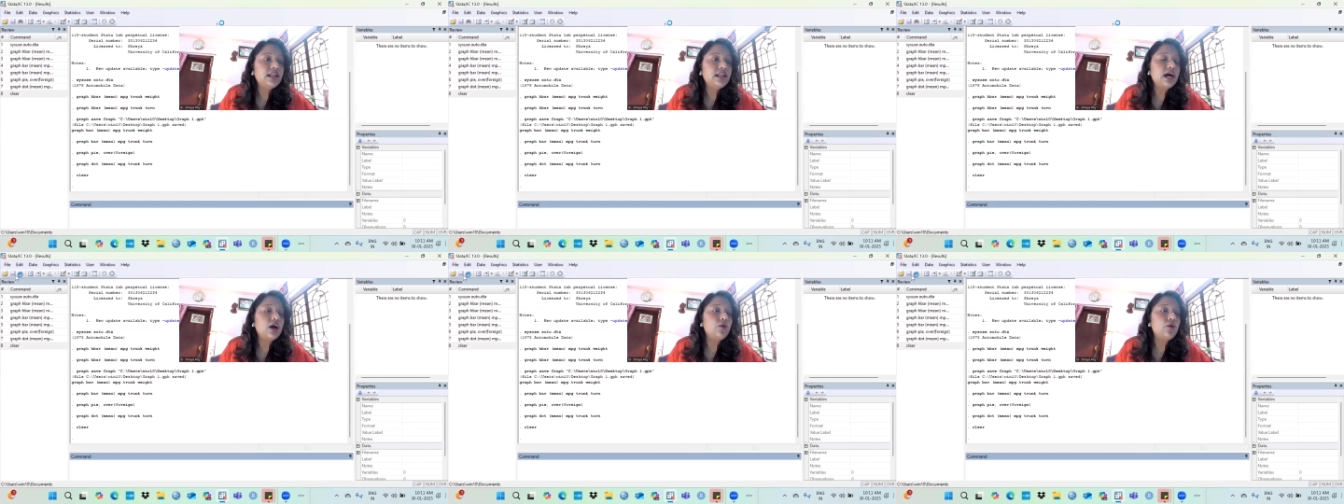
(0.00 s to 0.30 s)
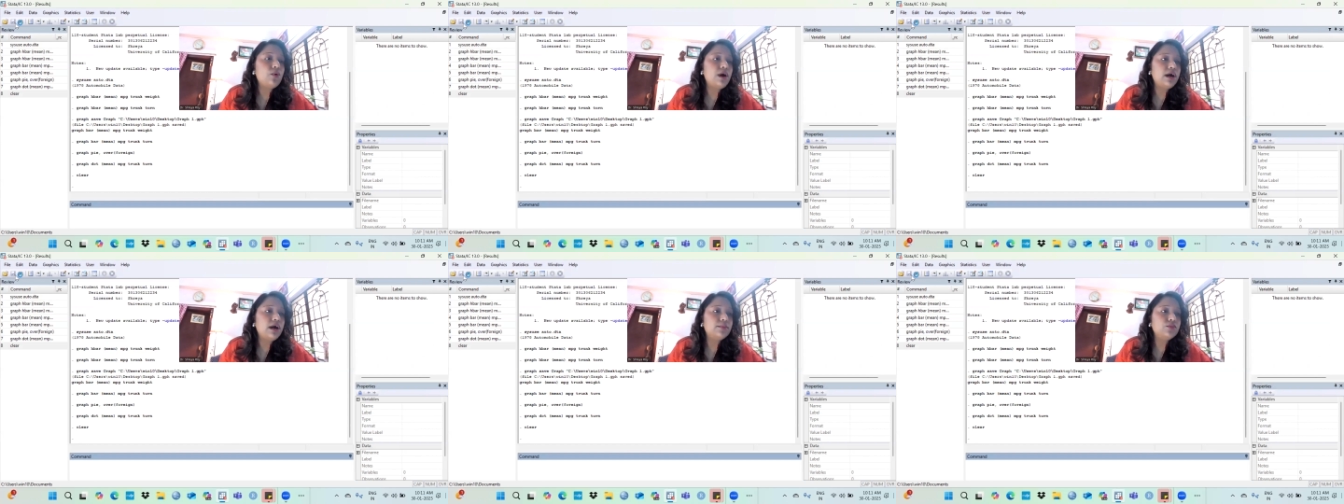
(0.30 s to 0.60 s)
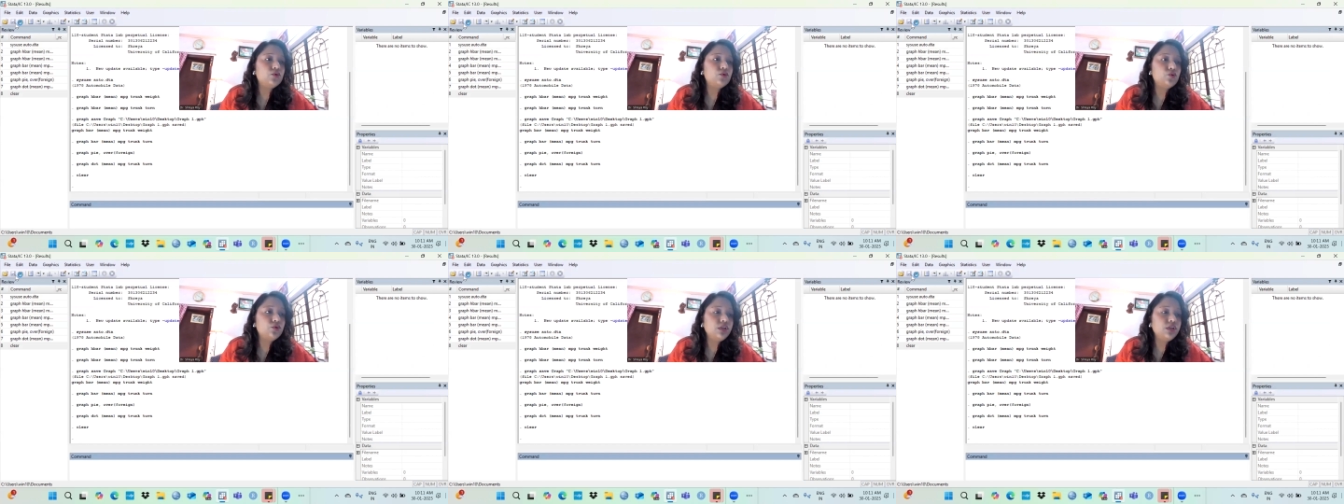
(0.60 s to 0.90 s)
Now
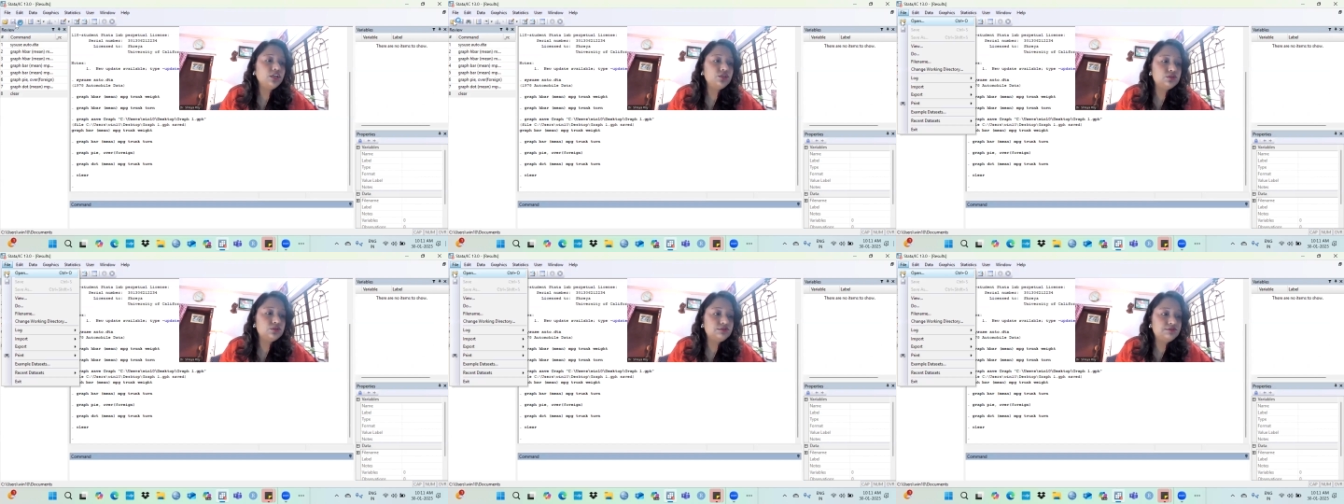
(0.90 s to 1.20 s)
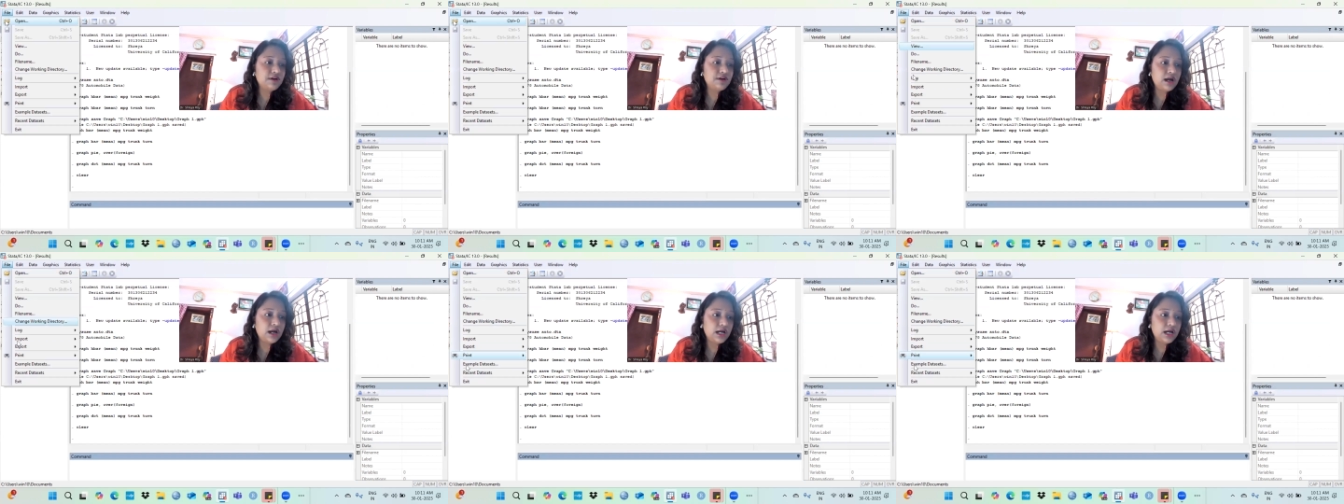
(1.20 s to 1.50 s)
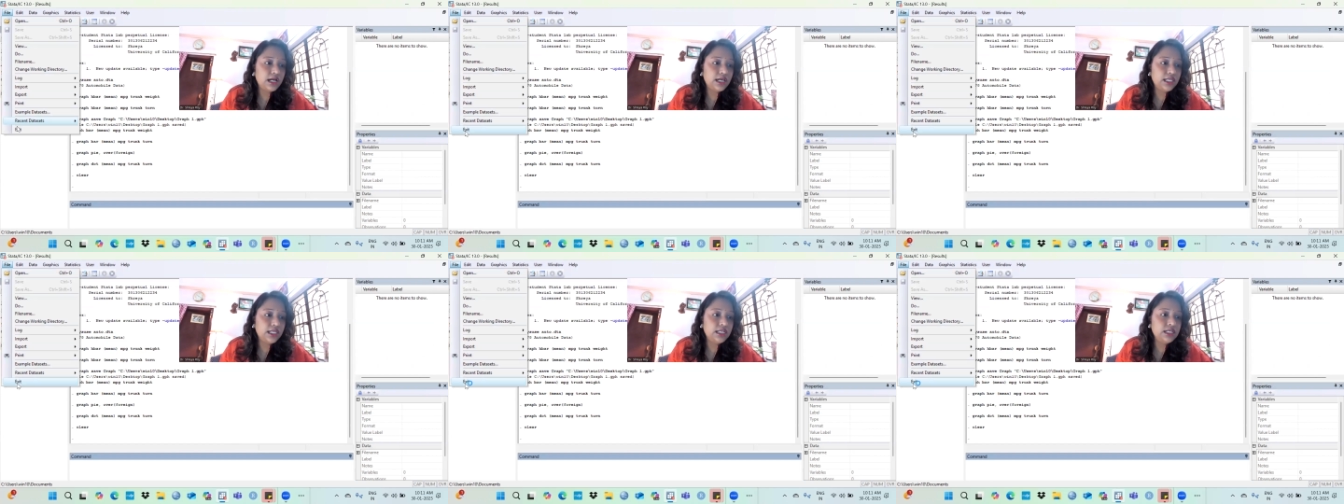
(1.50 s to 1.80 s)
I'm going to
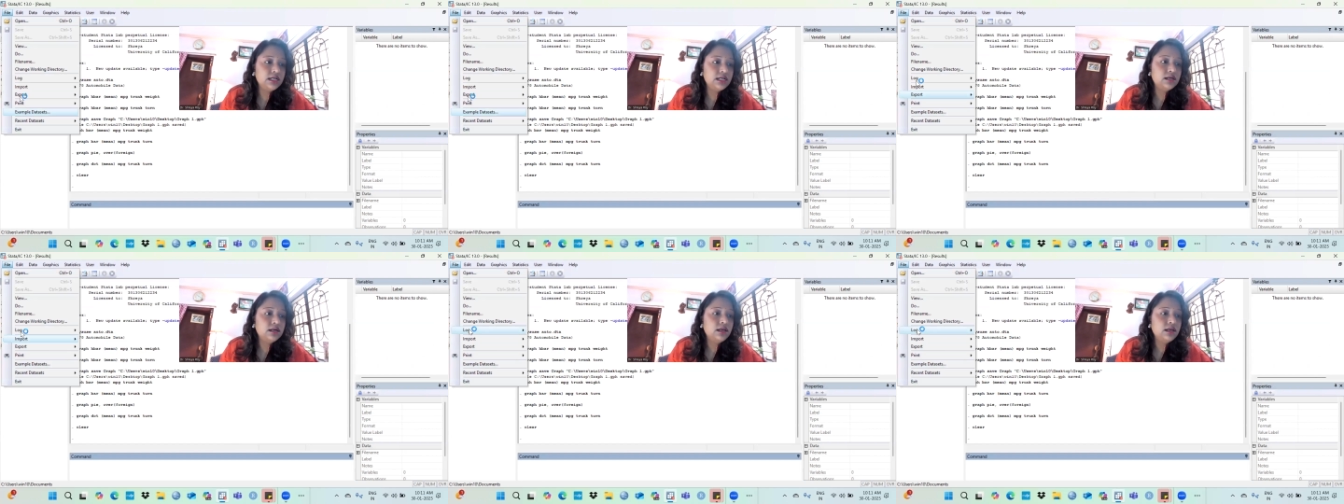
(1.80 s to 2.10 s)
File,